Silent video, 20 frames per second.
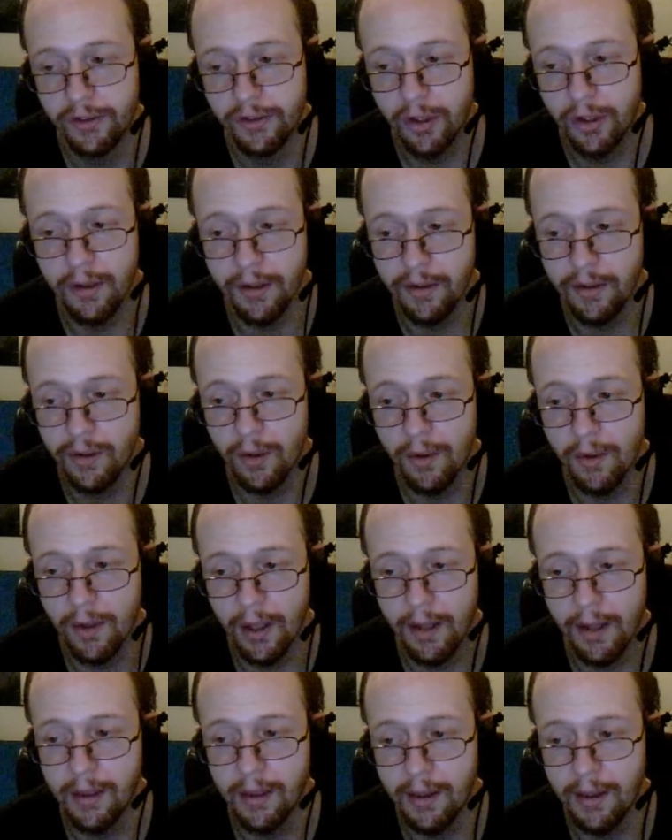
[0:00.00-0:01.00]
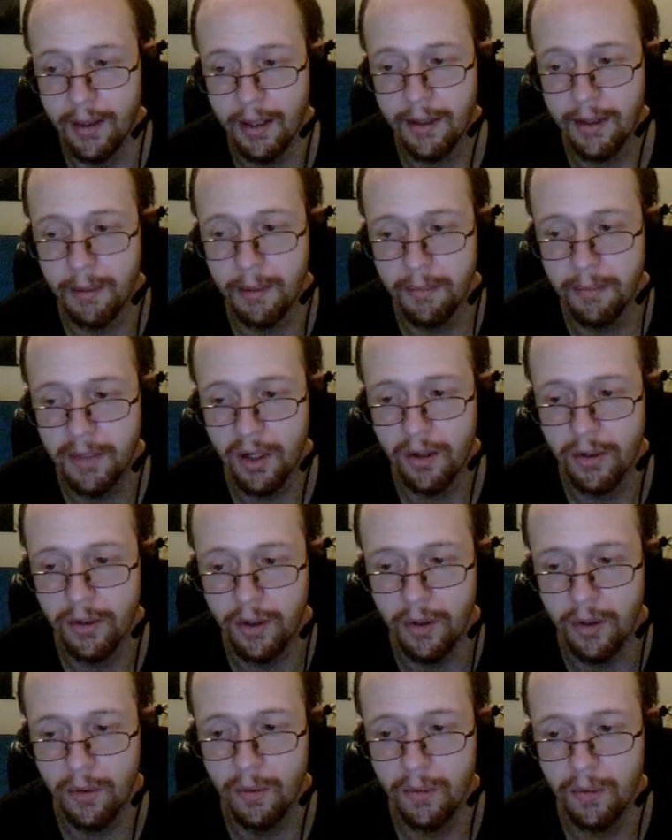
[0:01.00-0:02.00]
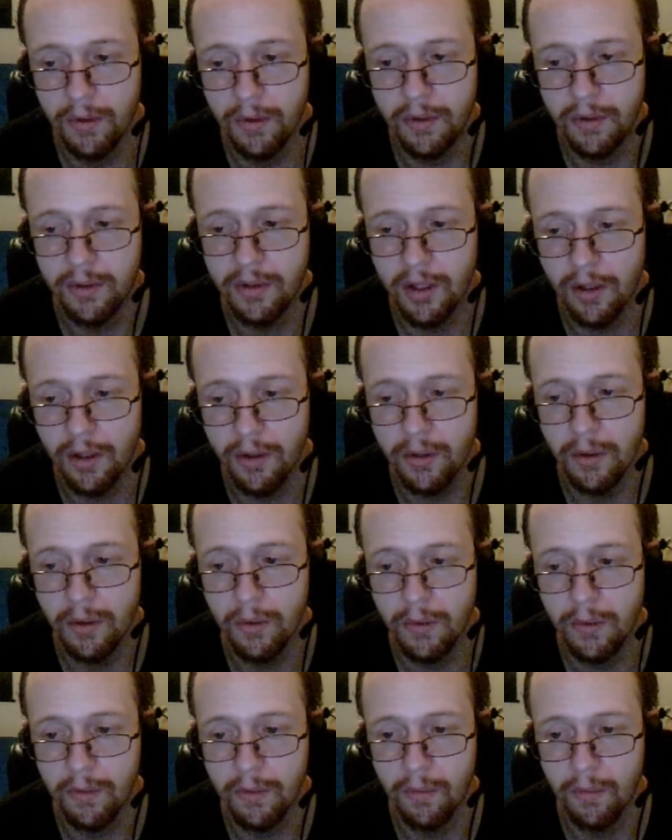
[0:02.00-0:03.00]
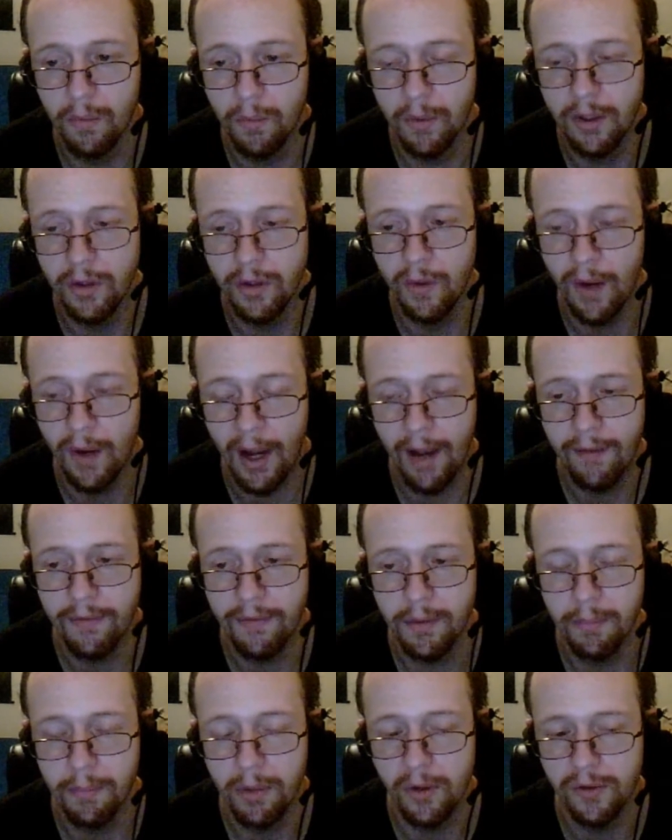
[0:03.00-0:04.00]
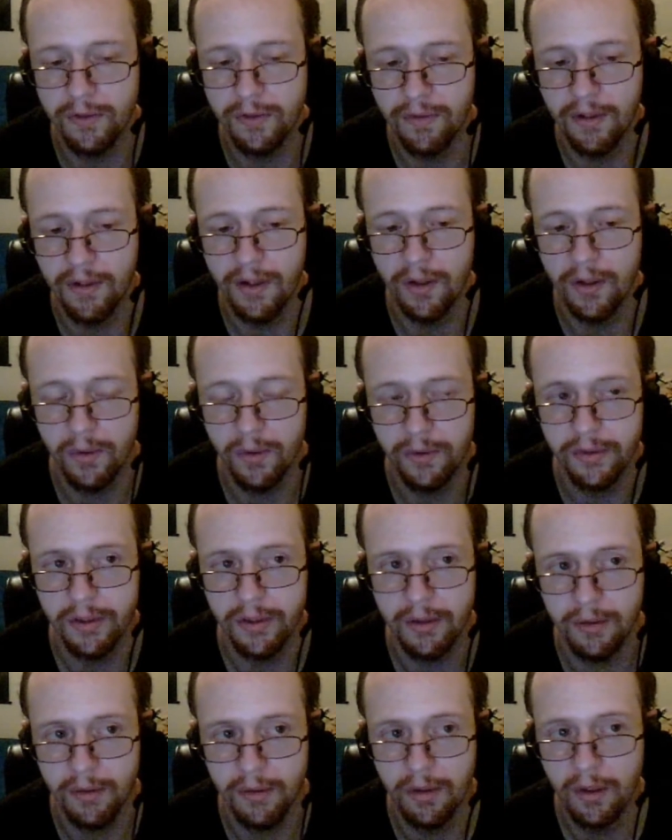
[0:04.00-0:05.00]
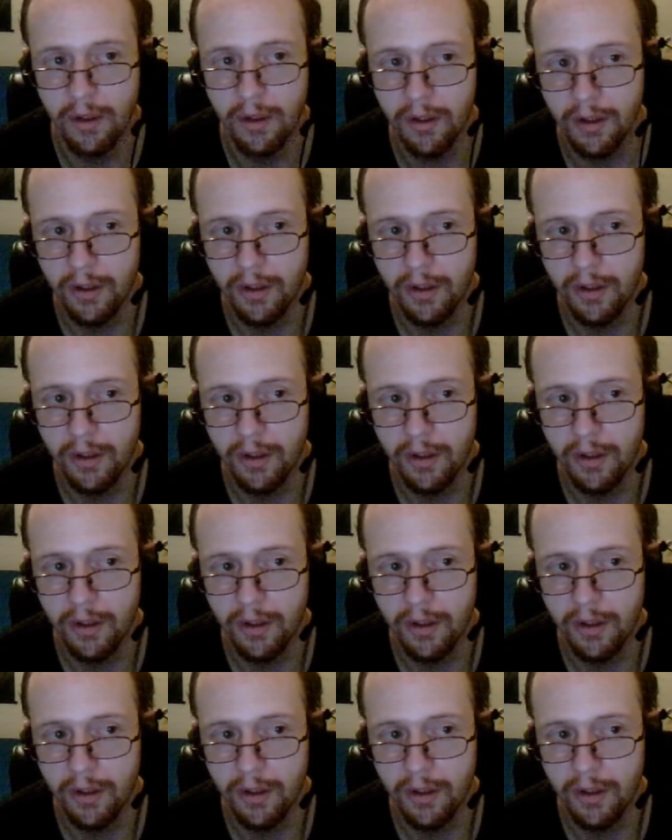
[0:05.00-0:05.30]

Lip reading: certainly don't let them tell you when you have to post videos and